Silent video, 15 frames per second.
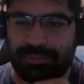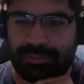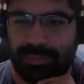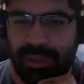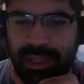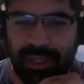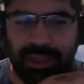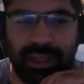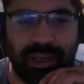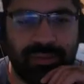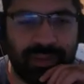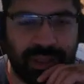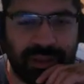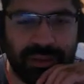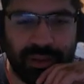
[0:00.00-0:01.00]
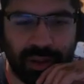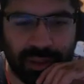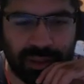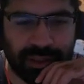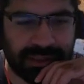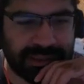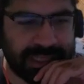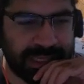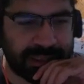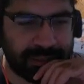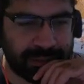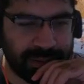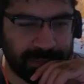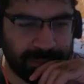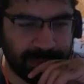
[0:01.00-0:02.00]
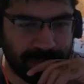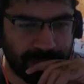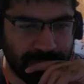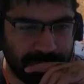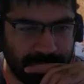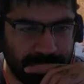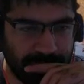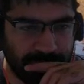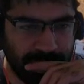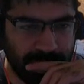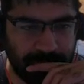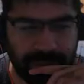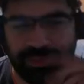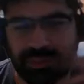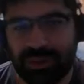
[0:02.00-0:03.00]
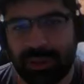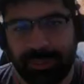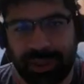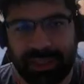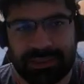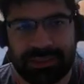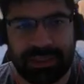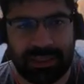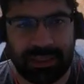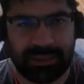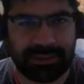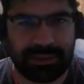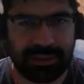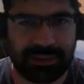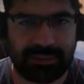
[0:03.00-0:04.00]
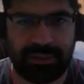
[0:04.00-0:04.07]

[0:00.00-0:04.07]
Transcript: And then with dot dot slash you go up. So basically, it just we